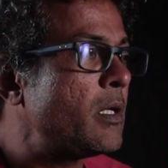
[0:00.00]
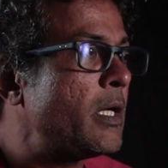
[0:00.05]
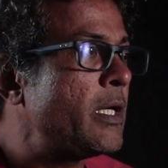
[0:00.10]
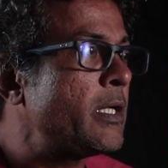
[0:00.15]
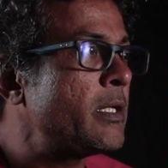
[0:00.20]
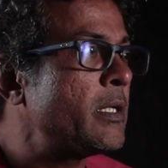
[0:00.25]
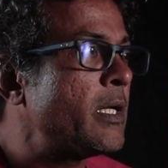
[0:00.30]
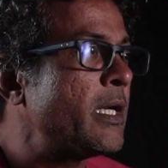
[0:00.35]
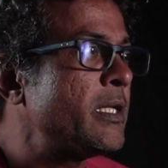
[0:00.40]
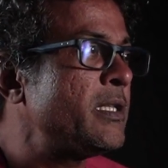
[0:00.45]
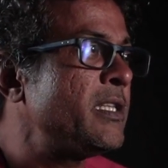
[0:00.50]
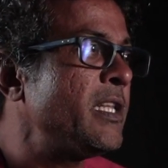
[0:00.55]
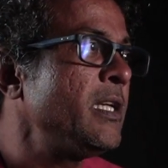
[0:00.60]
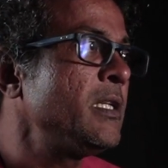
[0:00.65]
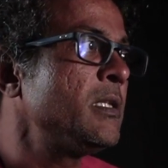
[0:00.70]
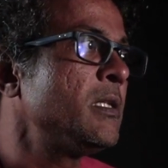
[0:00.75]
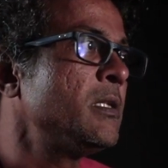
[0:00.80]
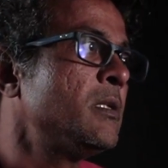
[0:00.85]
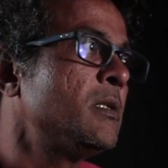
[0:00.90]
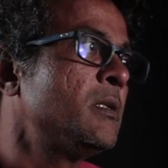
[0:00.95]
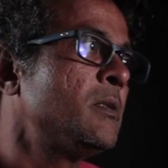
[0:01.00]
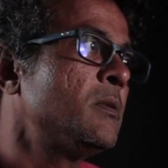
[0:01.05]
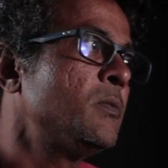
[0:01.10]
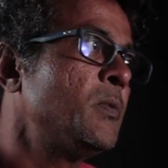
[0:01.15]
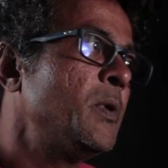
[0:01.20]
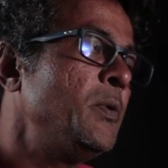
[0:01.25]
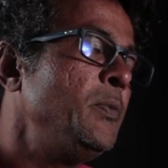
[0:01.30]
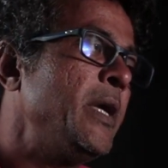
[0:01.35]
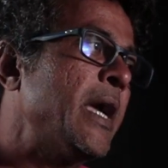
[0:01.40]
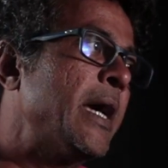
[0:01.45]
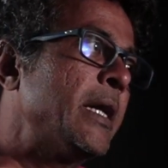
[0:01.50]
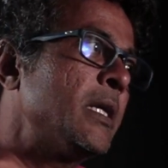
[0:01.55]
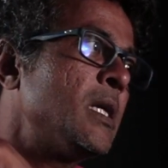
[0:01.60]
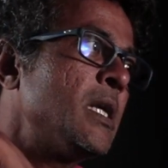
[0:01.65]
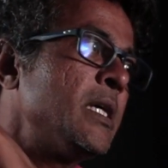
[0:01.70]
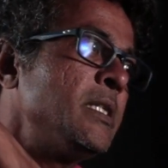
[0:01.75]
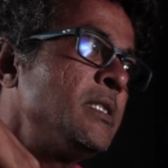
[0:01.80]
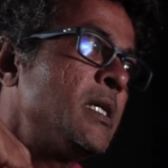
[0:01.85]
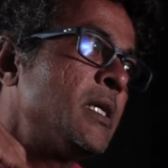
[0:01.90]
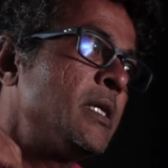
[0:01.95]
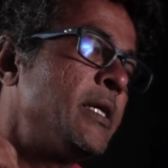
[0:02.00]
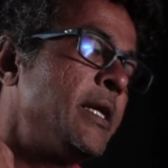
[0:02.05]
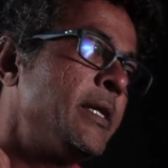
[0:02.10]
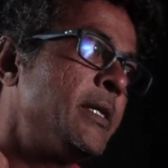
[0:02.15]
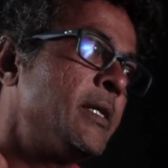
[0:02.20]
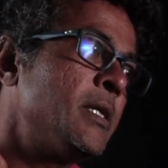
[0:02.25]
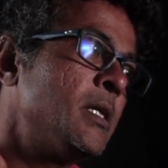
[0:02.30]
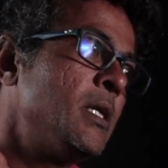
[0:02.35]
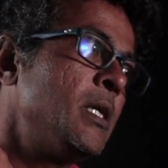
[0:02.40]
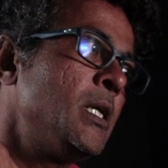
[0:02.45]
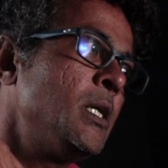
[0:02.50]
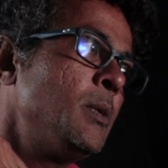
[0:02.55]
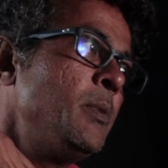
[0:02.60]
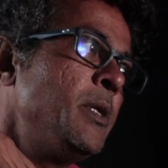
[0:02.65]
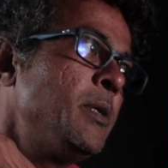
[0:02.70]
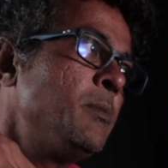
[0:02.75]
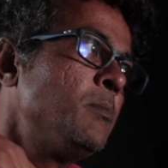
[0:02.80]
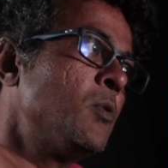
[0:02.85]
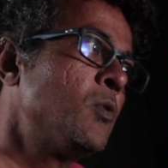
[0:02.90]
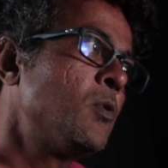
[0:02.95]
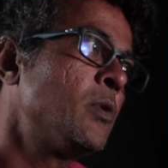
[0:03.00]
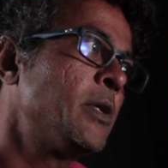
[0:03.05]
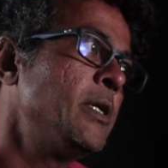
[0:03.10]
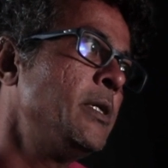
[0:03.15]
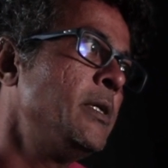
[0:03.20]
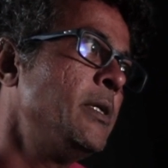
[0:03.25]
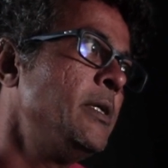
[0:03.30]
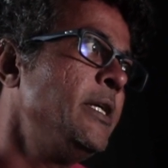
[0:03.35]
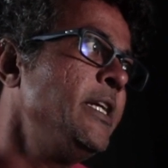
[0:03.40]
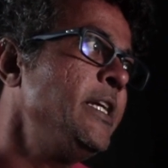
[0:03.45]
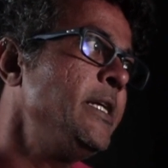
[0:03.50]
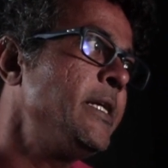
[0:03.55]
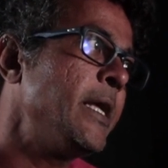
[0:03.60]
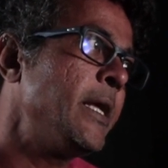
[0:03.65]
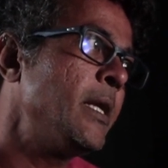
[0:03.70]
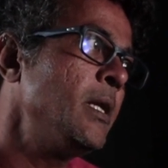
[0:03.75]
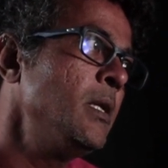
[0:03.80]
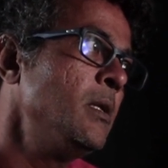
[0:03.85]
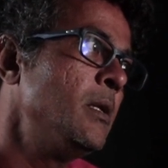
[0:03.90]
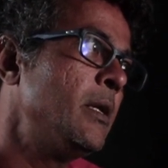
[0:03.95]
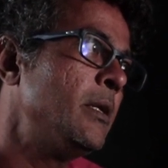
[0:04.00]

And I think when we analyze our data a little bit more in detail,